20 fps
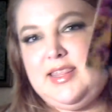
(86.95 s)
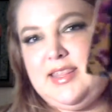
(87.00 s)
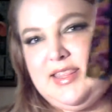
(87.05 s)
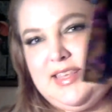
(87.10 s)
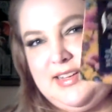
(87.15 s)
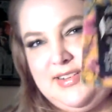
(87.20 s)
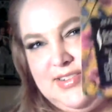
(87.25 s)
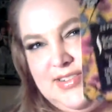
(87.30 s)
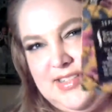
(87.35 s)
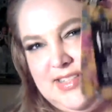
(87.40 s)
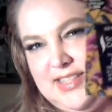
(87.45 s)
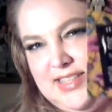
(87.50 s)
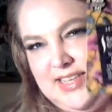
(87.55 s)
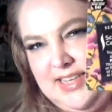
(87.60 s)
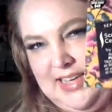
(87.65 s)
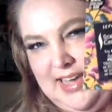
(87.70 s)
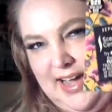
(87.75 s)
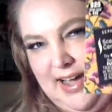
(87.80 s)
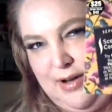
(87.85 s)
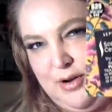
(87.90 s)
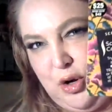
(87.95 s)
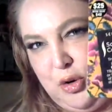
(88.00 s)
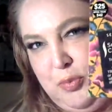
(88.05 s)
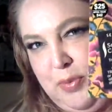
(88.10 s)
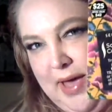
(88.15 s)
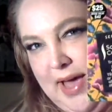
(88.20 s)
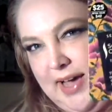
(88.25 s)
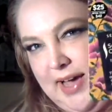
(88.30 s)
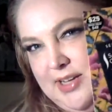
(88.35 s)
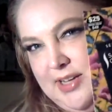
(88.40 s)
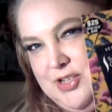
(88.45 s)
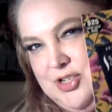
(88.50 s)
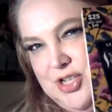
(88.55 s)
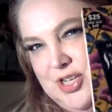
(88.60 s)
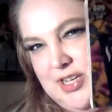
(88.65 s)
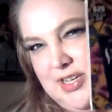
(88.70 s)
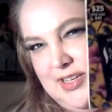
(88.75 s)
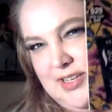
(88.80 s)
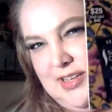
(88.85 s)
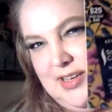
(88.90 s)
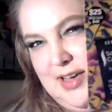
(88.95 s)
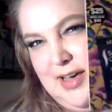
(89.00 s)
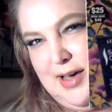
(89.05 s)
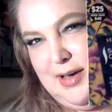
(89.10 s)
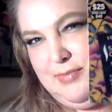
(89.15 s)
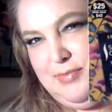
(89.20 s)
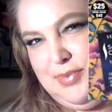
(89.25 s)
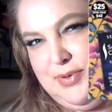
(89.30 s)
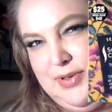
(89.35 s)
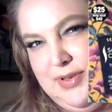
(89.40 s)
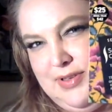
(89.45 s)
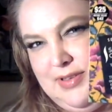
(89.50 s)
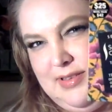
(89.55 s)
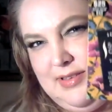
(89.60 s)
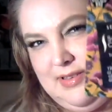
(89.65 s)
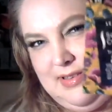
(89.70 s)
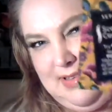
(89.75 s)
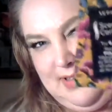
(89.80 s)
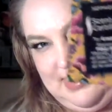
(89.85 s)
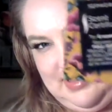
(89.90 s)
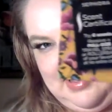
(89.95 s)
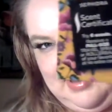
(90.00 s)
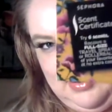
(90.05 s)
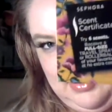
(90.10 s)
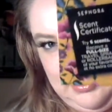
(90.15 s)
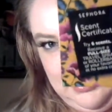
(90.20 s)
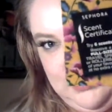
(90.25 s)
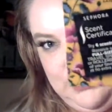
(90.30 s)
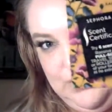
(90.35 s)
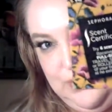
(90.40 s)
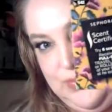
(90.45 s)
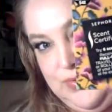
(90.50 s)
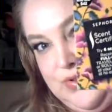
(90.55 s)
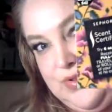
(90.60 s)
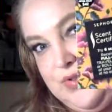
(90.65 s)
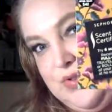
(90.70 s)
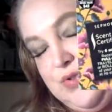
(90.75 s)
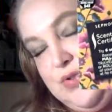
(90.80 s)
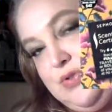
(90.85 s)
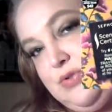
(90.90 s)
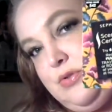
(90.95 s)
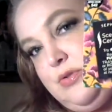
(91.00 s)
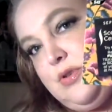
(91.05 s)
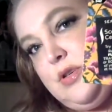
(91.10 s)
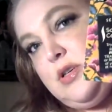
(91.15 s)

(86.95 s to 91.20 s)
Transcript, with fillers: there's the outer packaging up close.